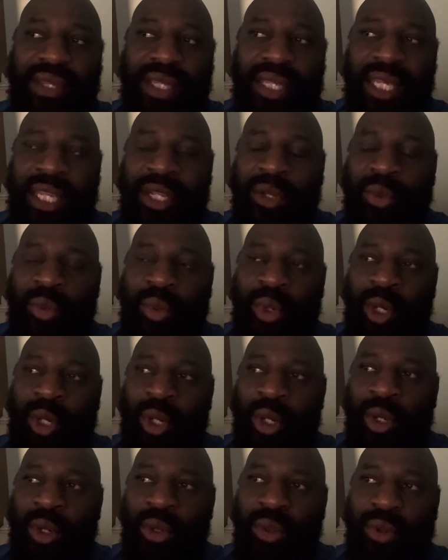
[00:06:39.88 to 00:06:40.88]
in a
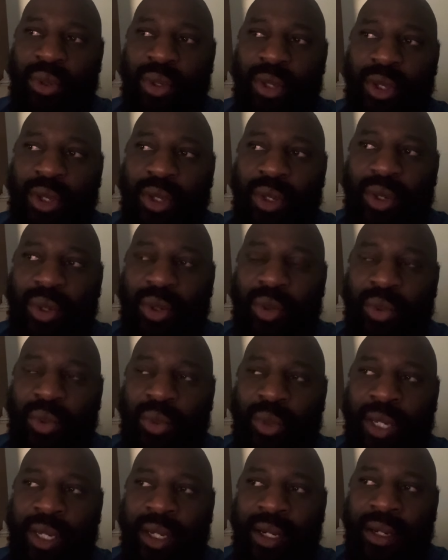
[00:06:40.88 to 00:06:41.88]
world
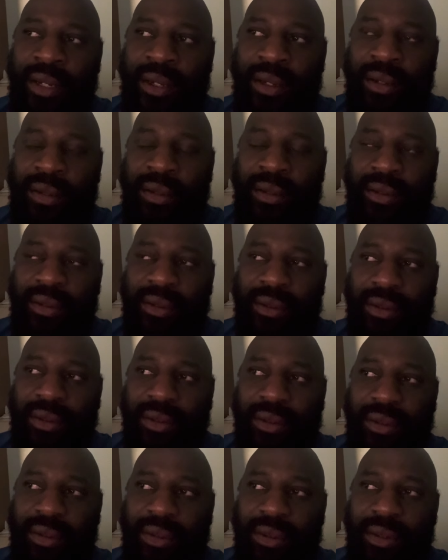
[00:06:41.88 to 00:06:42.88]
where
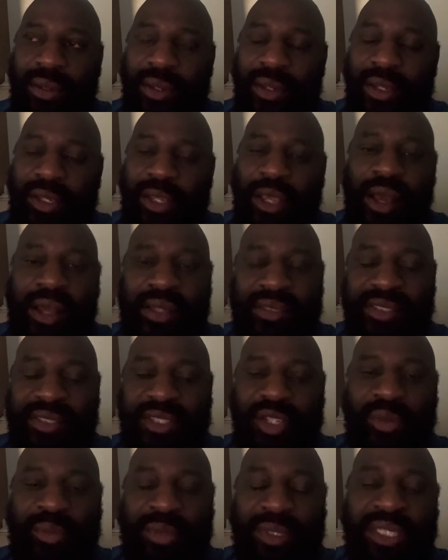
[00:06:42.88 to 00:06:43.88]
y'all
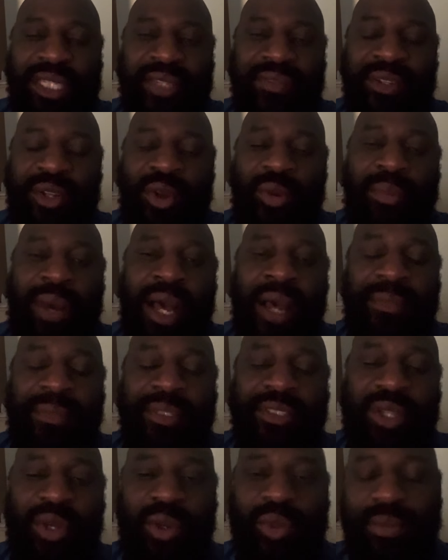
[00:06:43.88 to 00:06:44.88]
still believe in Obama's
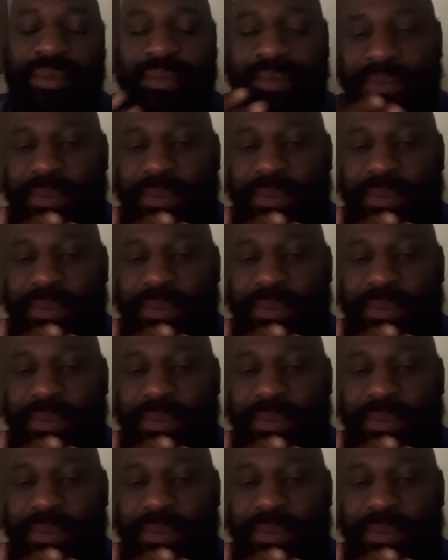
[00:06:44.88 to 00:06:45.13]
hope.